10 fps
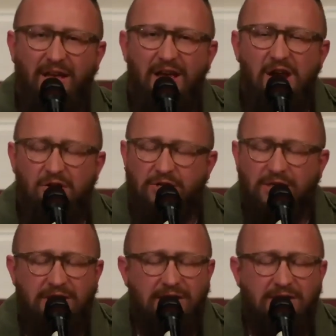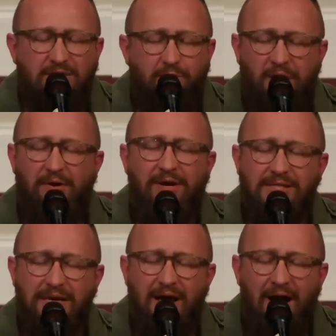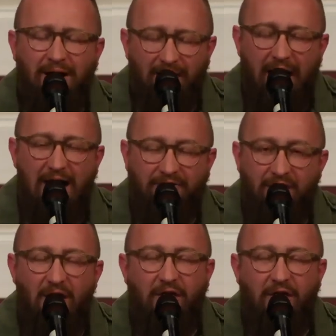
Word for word: You're just experiencing life.